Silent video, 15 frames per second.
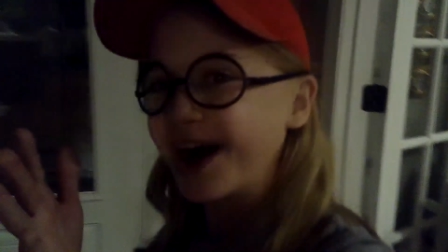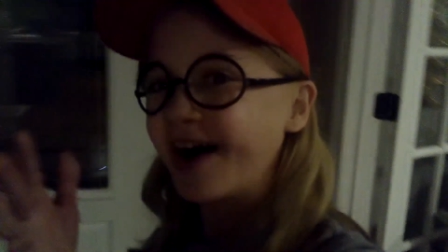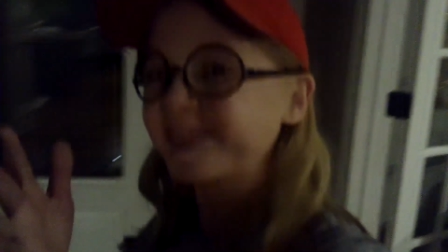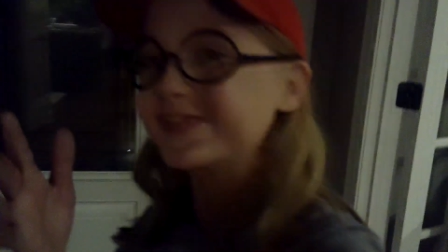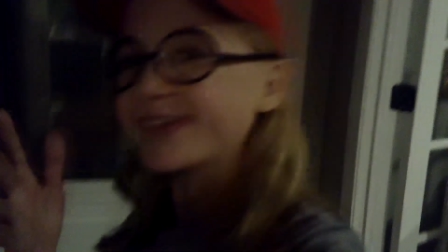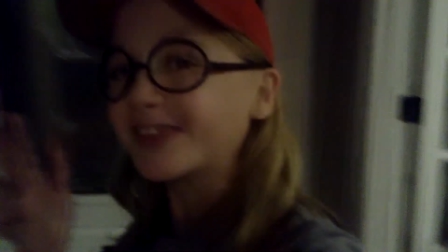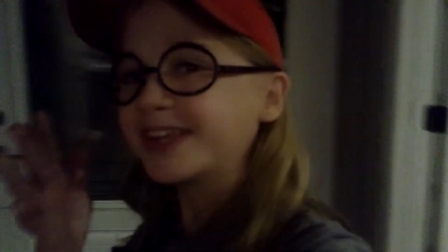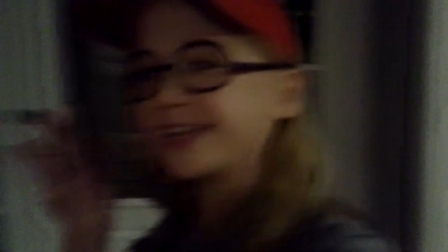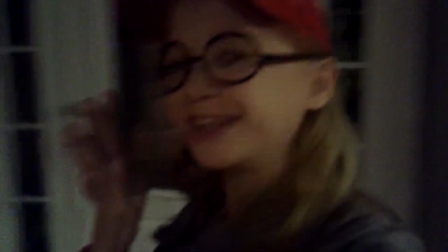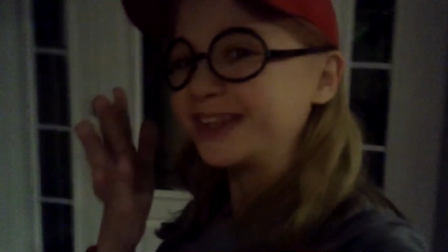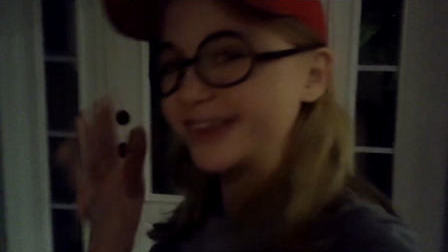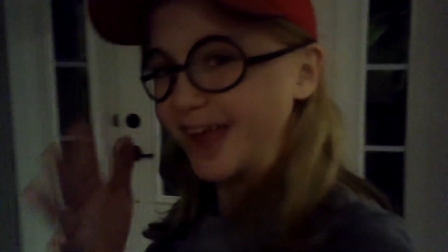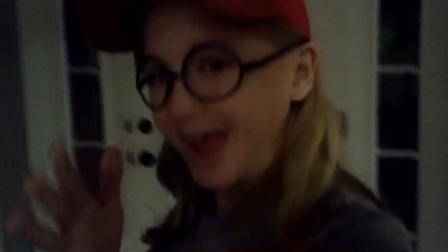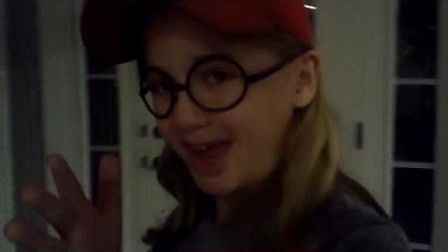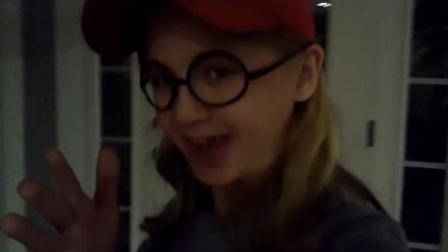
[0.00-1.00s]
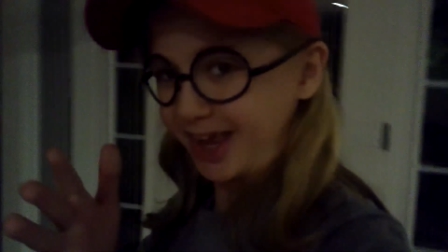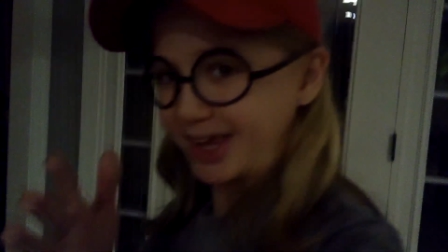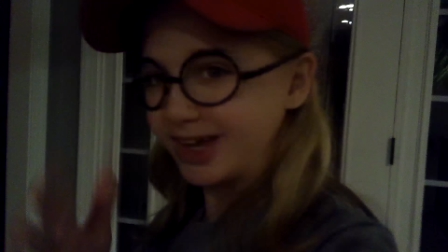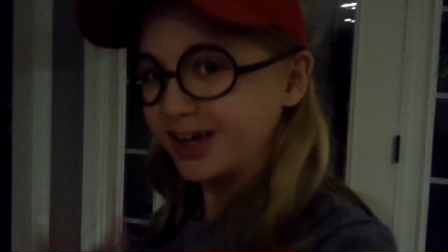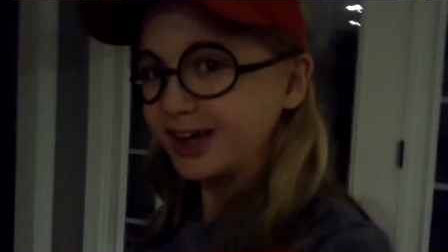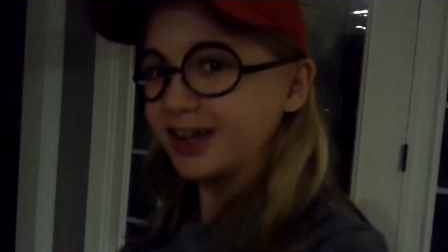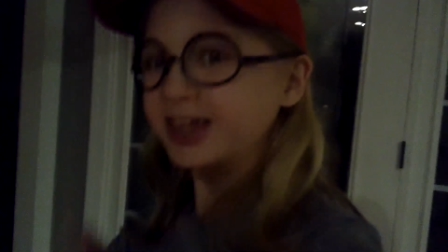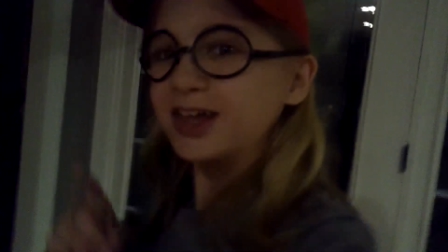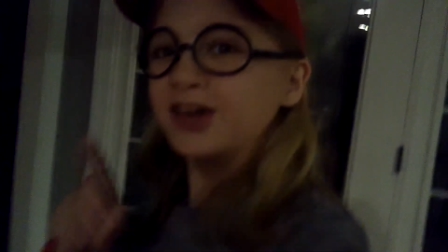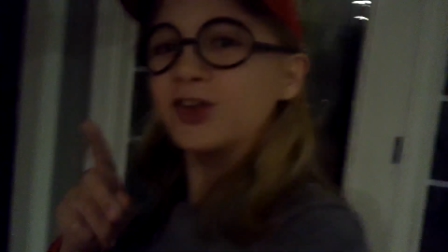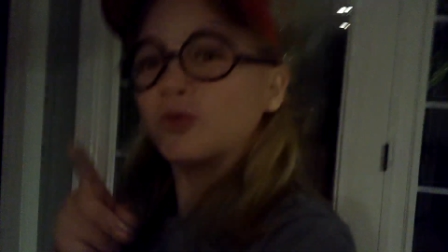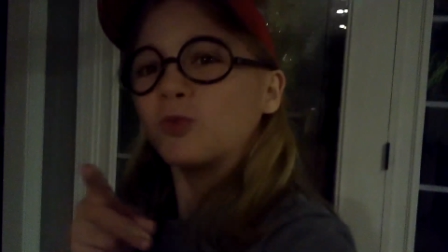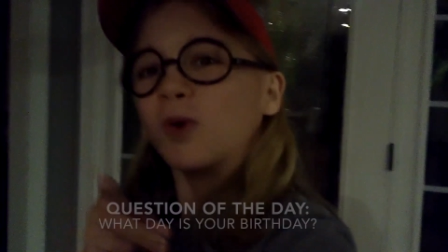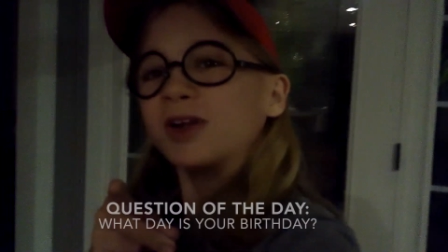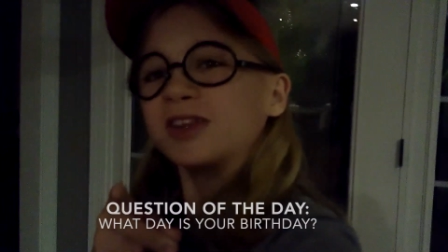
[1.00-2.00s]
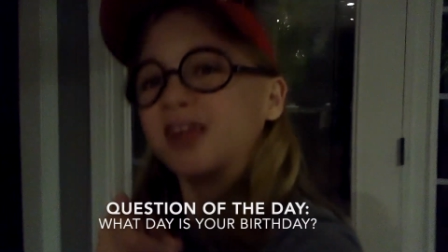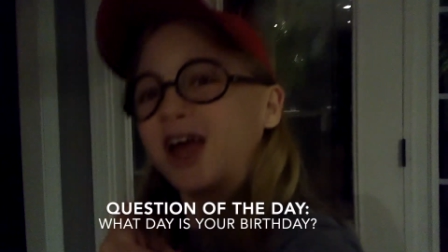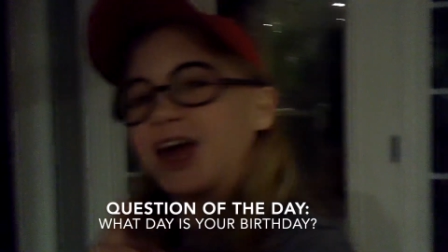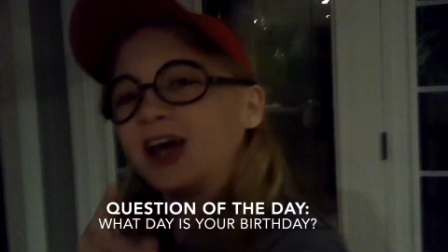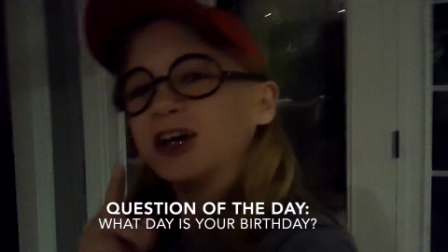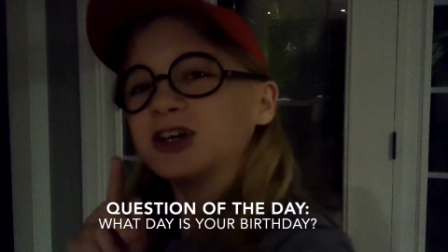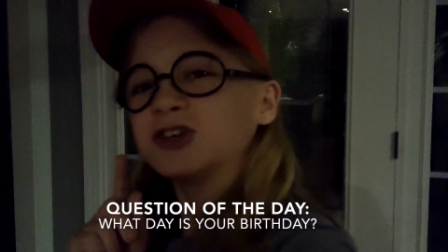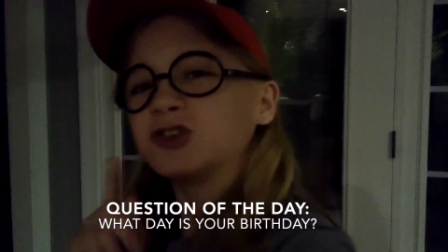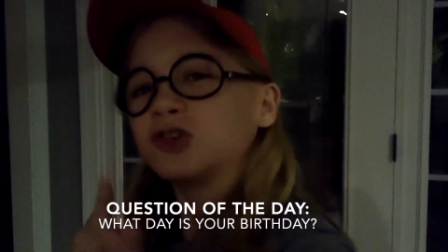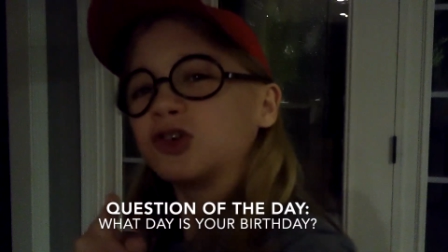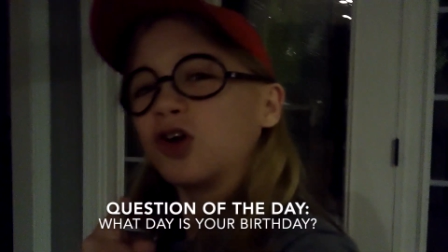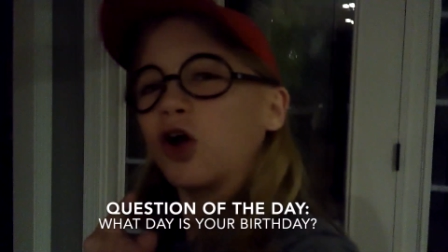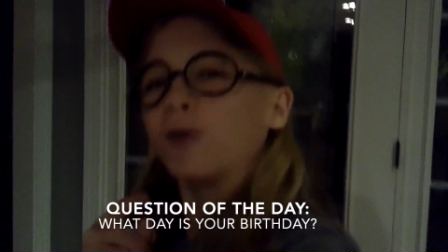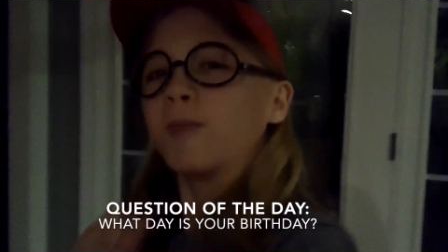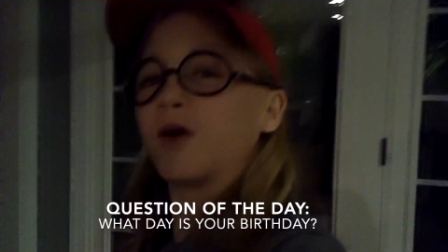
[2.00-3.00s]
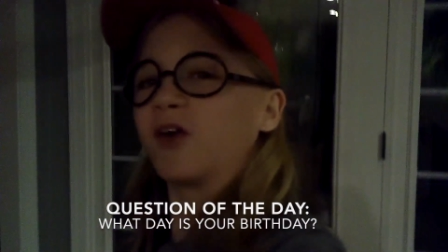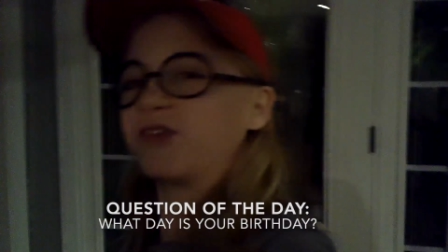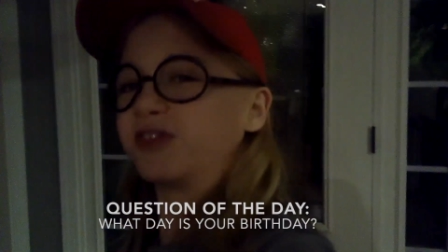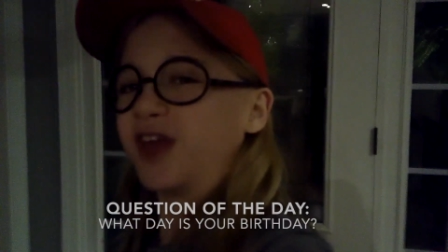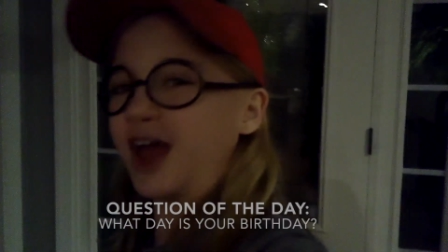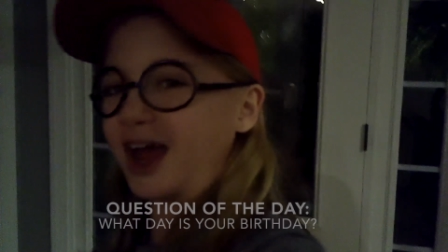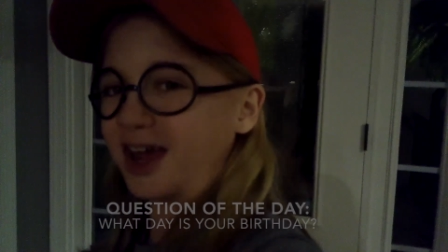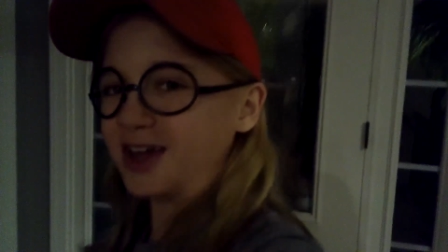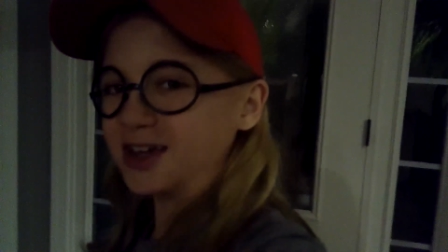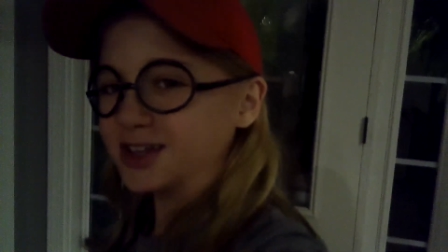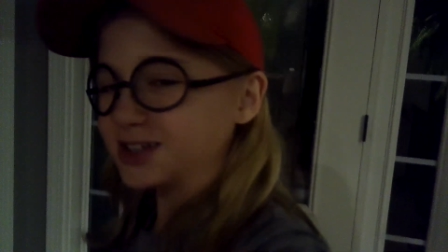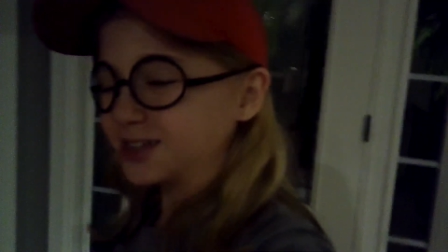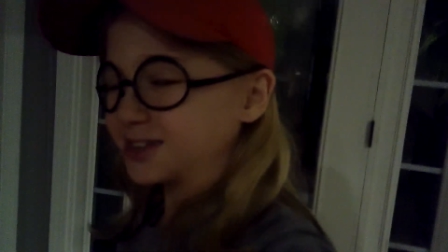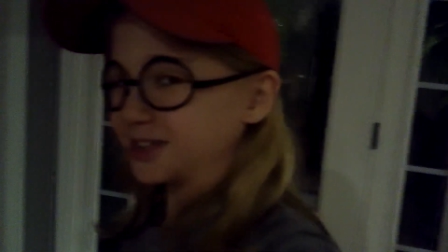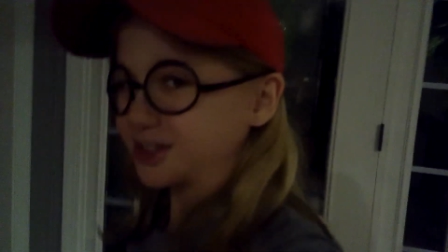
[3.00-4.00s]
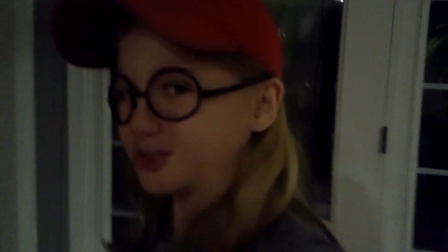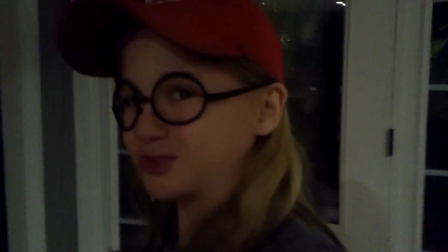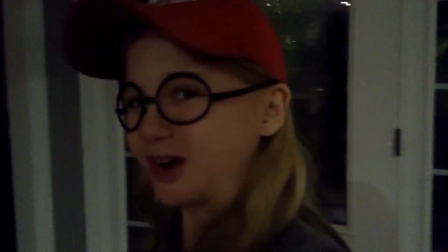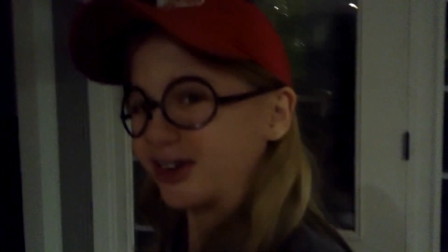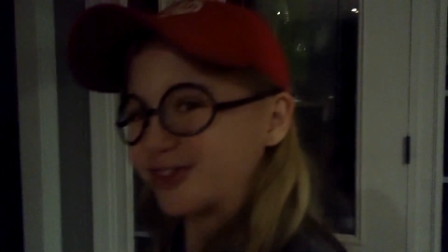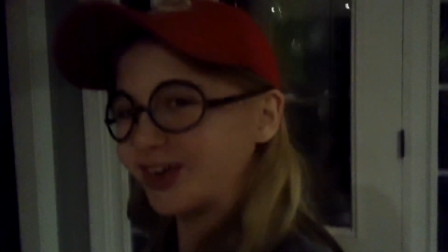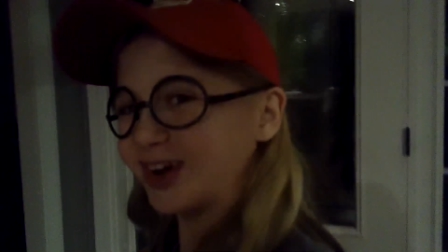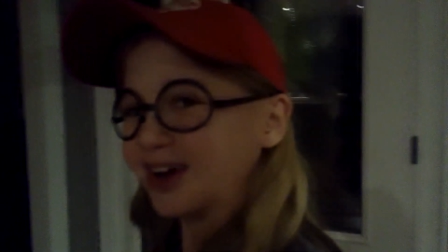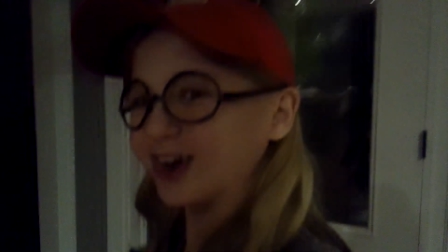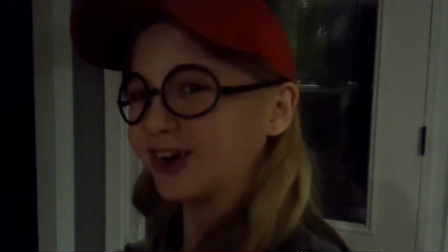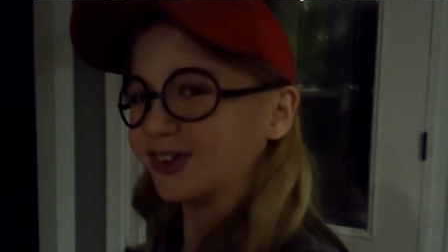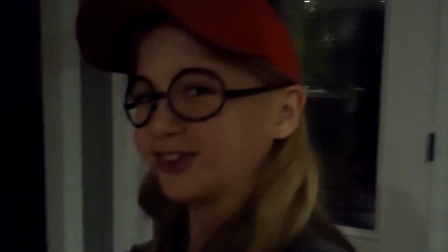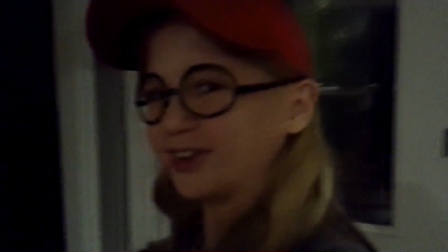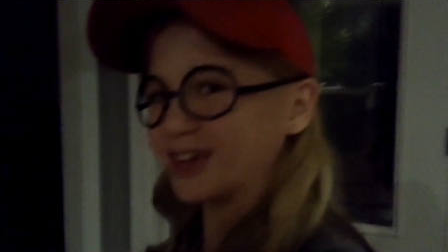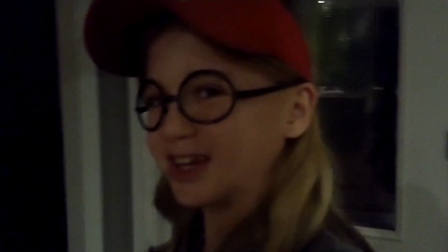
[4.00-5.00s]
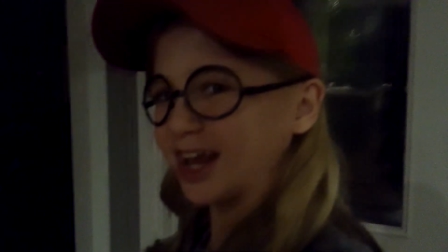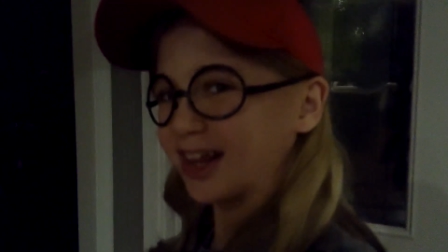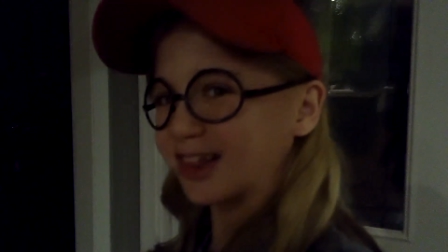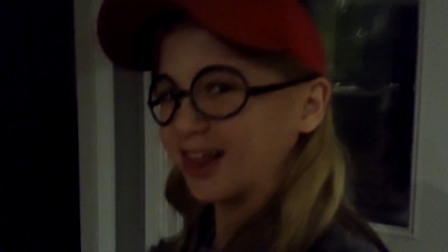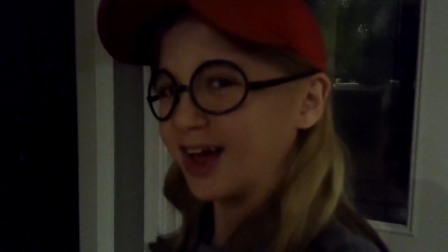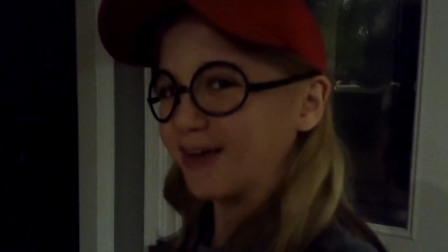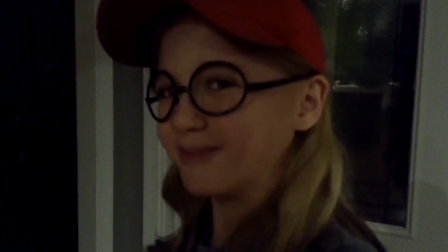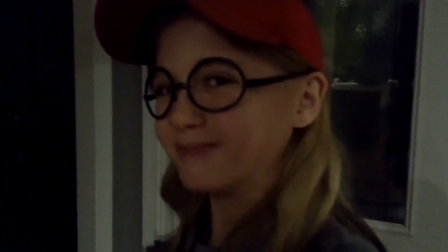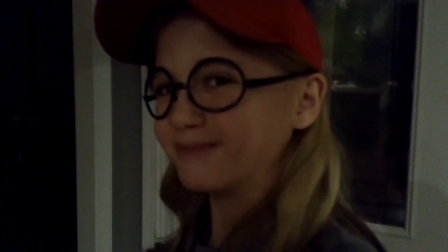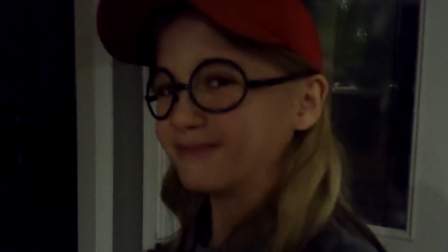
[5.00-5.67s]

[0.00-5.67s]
of the day is what day is your birthday? Thanks for watching, and I'll see you next time.